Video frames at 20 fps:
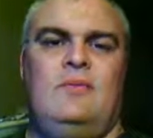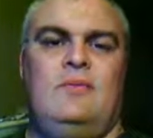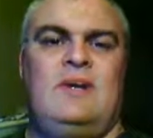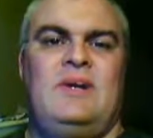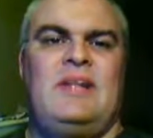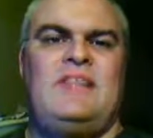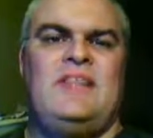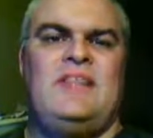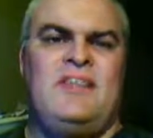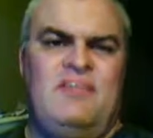
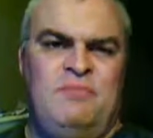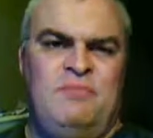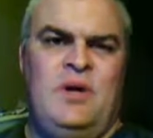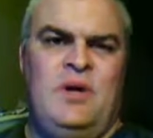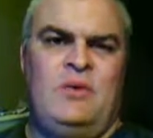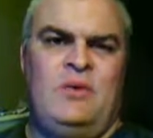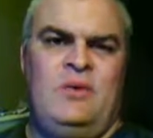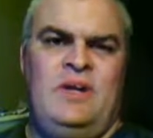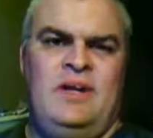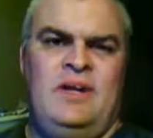When I think of
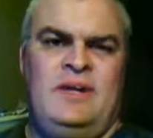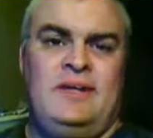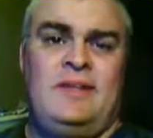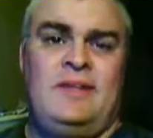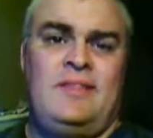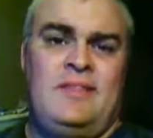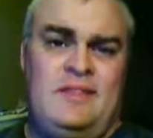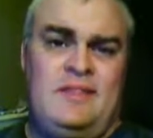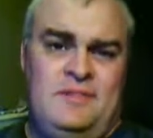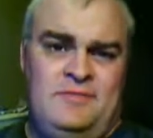Maureen,
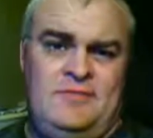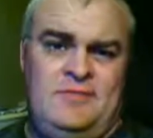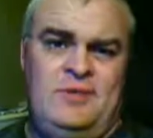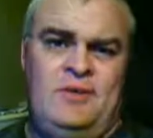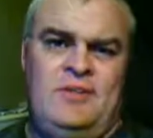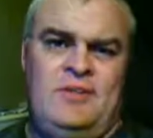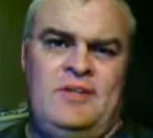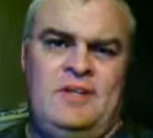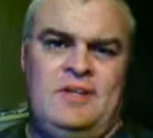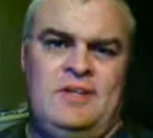I think of
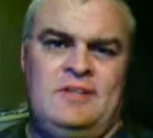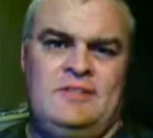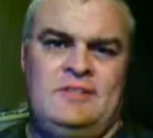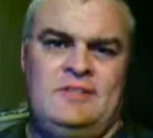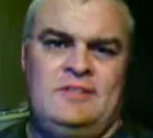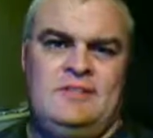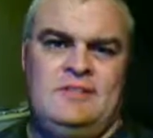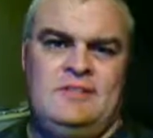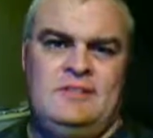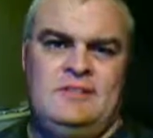two
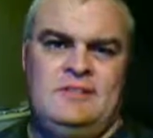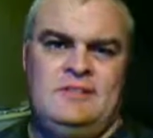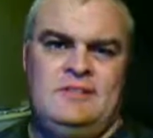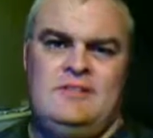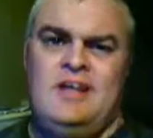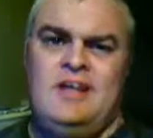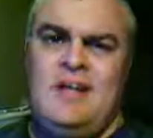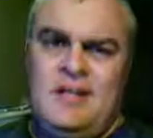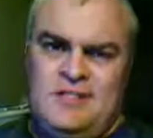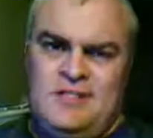things:
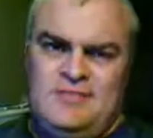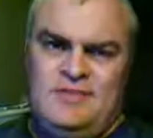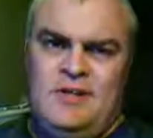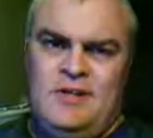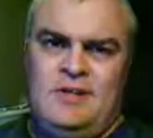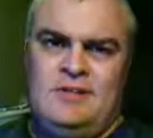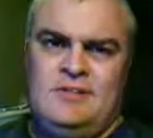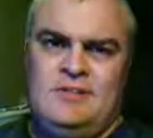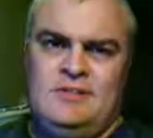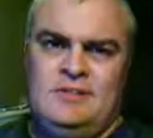
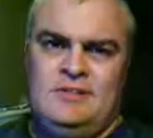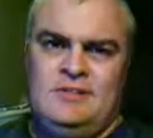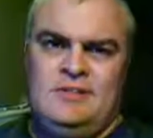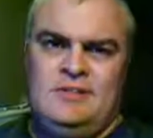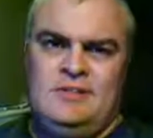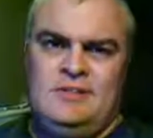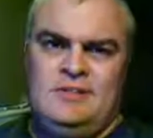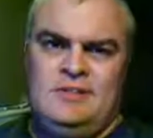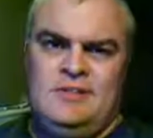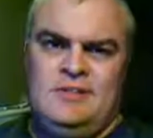asphalt
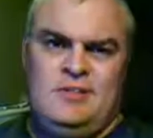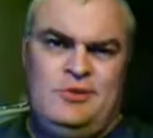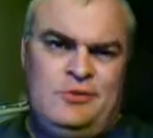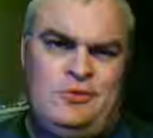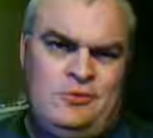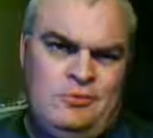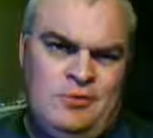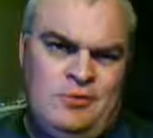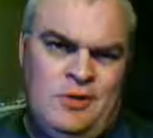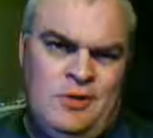
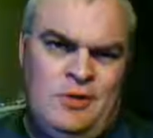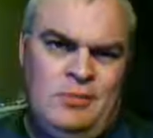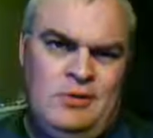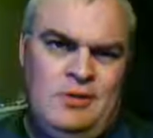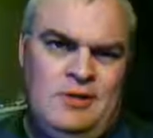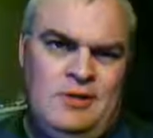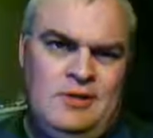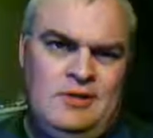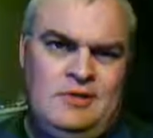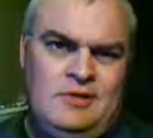and trees.
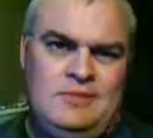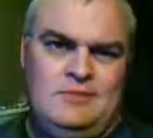trouble.